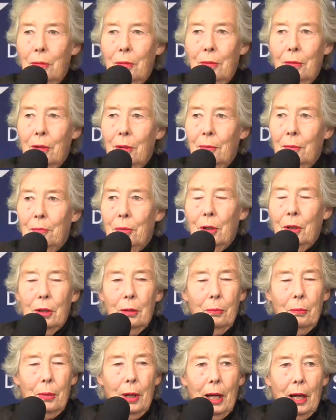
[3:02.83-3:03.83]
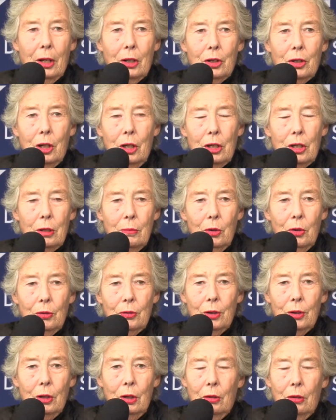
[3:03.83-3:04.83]
bring them back, chase them off the
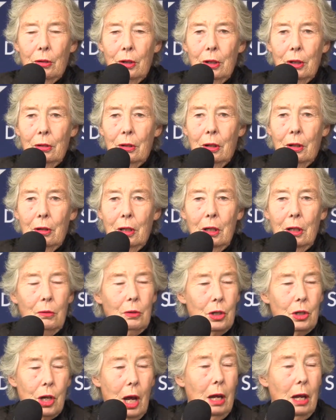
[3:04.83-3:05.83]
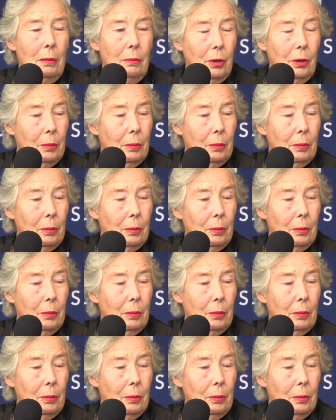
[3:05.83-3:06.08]
lorry, you know, and he would tame them.